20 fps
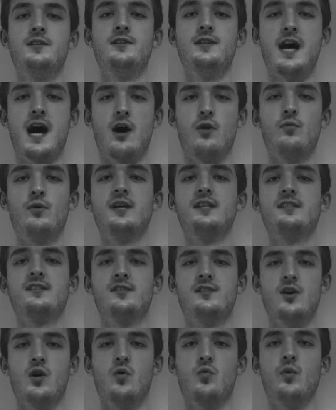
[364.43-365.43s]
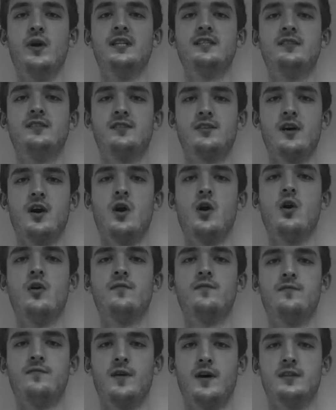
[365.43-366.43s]
Now is the winter
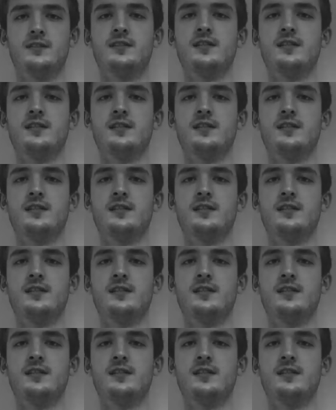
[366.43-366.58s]
of our